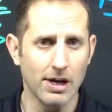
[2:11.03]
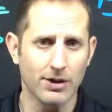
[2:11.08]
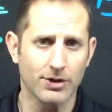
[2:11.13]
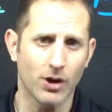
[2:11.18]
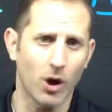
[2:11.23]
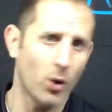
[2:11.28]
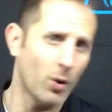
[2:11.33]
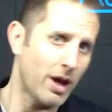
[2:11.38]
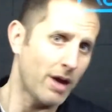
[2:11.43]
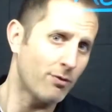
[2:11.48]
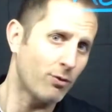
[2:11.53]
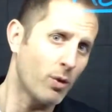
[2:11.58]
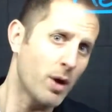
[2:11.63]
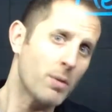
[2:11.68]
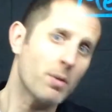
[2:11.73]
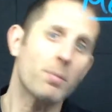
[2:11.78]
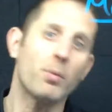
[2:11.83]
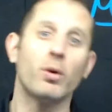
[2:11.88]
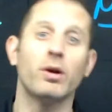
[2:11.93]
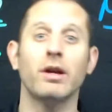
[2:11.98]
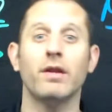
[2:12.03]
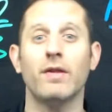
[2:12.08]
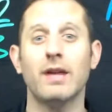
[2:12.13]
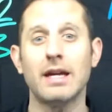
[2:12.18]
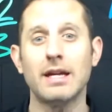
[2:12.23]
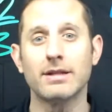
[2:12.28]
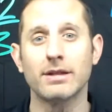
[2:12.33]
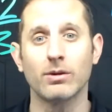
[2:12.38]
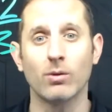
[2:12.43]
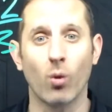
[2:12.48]
So if we were putting
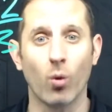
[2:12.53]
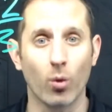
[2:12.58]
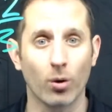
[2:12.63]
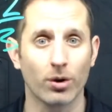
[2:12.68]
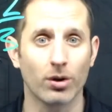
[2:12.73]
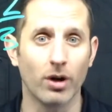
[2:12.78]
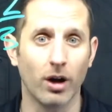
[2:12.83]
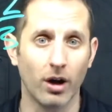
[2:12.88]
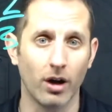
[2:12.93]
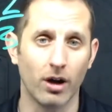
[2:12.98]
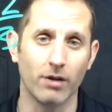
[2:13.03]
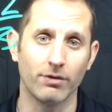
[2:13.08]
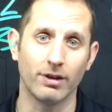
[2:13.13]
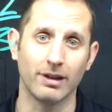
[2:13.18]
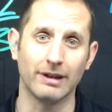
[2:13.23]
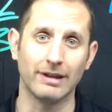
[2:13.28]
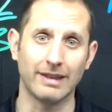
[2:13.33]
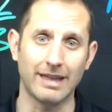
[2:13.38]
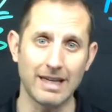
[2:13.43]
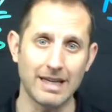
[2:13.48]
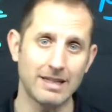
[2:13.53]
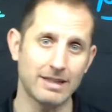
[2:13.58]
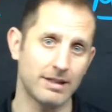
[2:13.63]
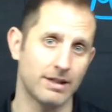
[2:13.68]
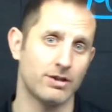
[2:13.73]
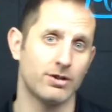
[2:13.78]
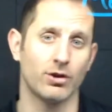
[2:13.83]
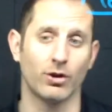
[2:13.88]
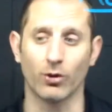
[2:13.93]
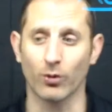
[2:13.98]
these in order of
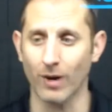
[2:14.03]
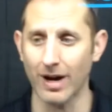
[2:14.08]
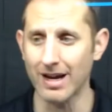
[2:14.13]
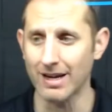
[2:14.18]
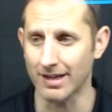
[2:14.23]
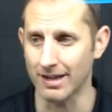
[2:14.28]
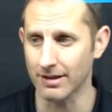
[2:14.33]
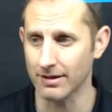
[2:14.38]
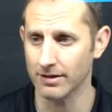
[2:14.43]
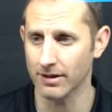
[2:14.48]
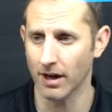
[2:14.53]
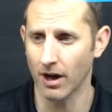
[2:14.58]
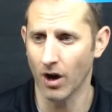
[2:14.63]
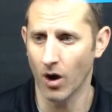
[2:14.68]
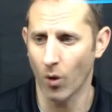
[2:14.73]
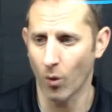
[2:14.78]
least to greatest,